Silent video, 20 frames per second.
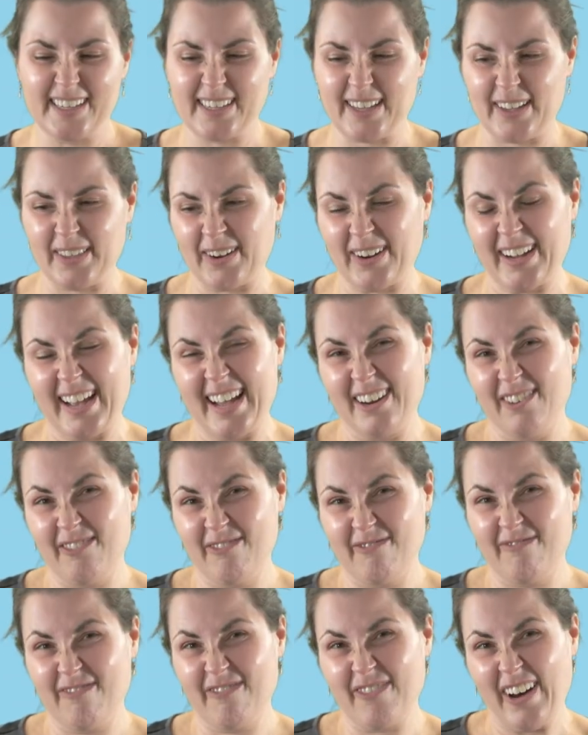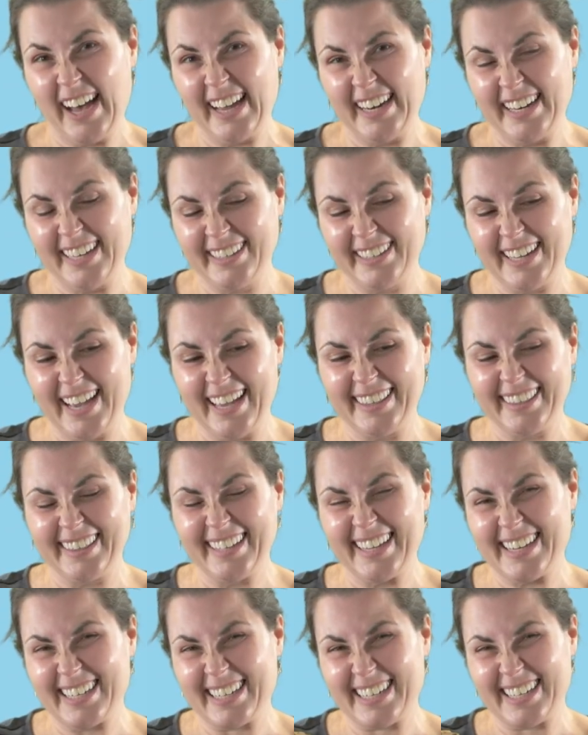So they're kind of fun and, and
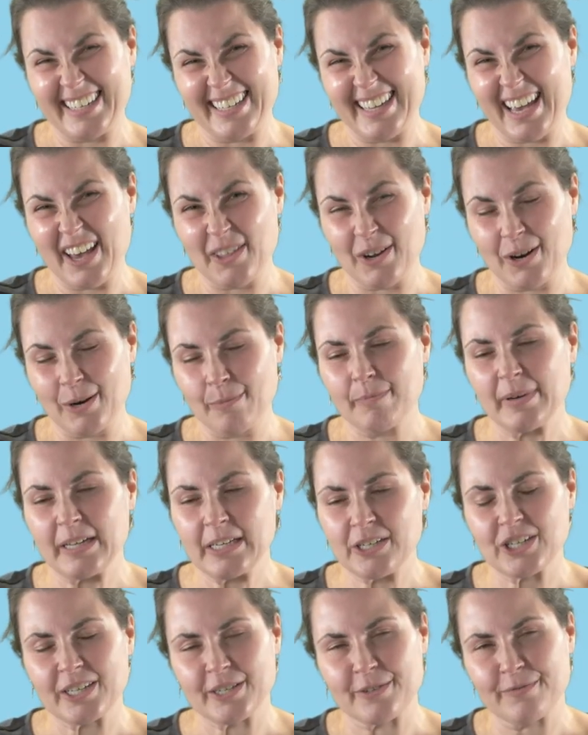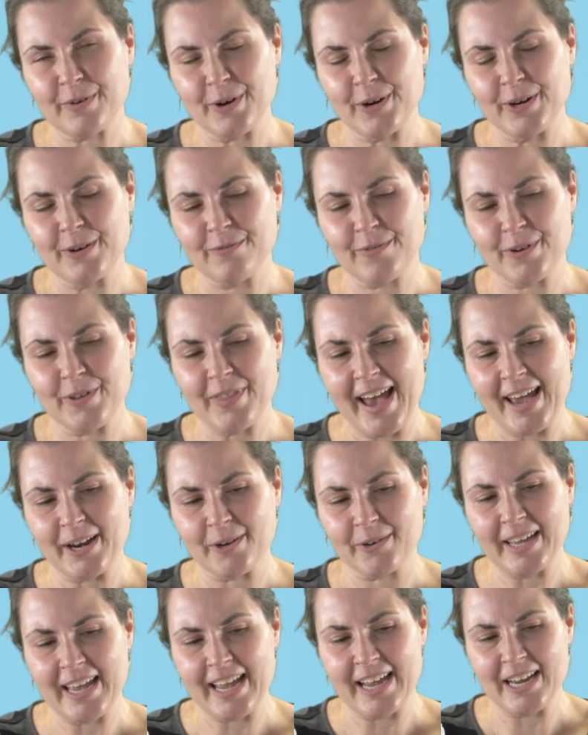linked together, but just for, for that
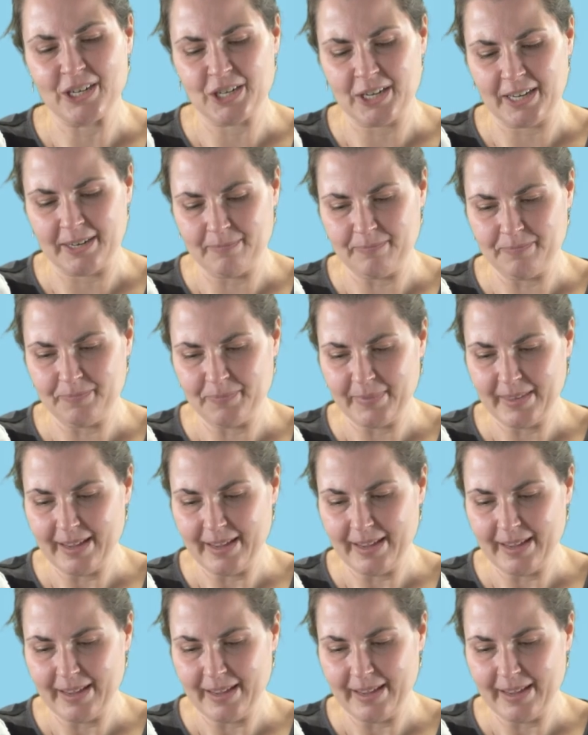occasion.